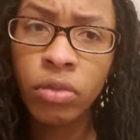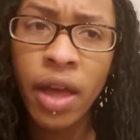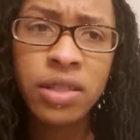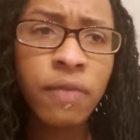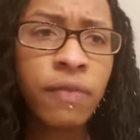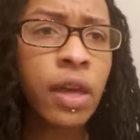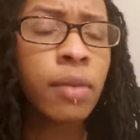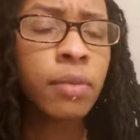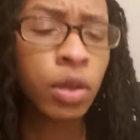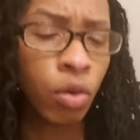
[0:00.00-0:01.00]
as a
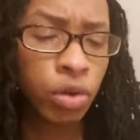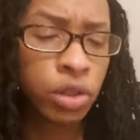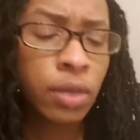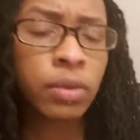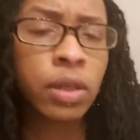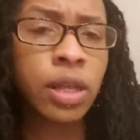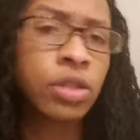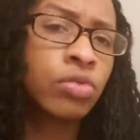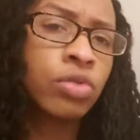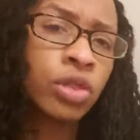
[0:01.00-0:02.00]
family, or something
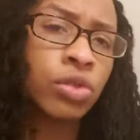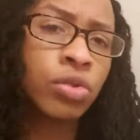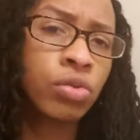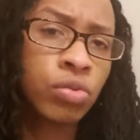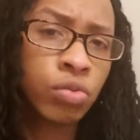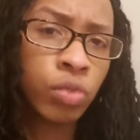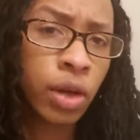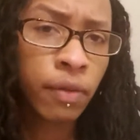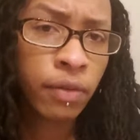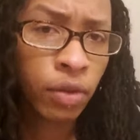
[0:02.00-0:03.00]
that you just do
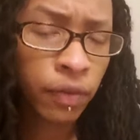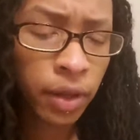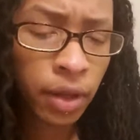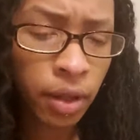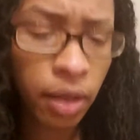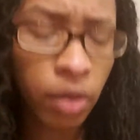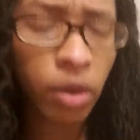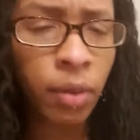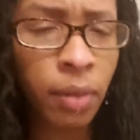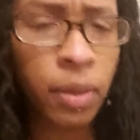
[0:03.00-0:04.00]
whenever you feel it. Like, you
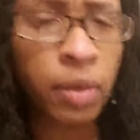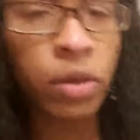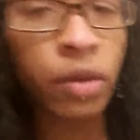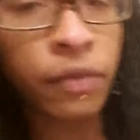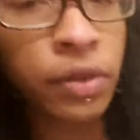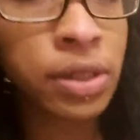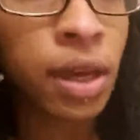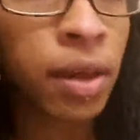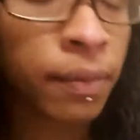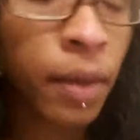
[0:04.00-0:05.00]
get what I mean, on your free
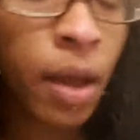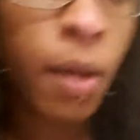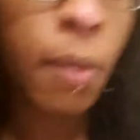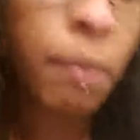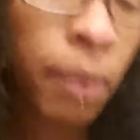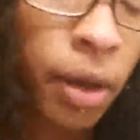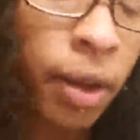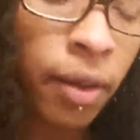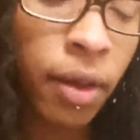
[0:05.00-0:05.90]
time. But